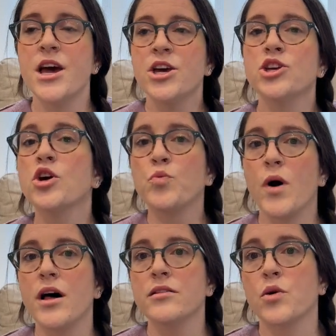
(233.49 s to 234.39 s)
you're
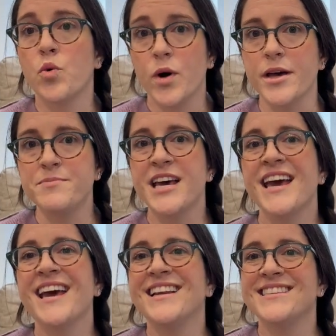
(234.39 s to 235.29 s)
well equipped,
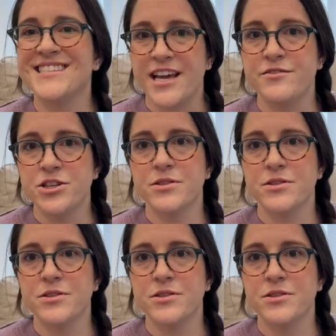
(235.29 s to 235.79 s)
and it saved you